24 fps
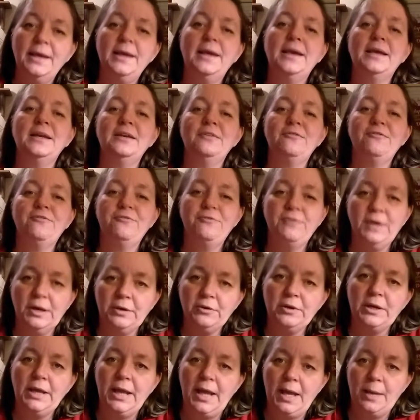and a
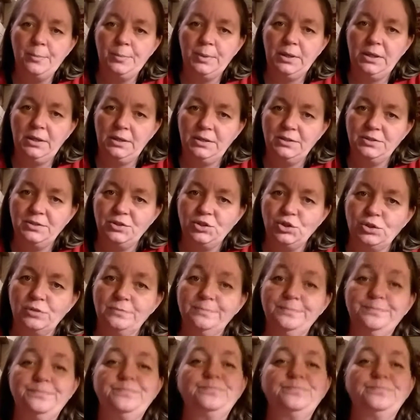very happy Easter.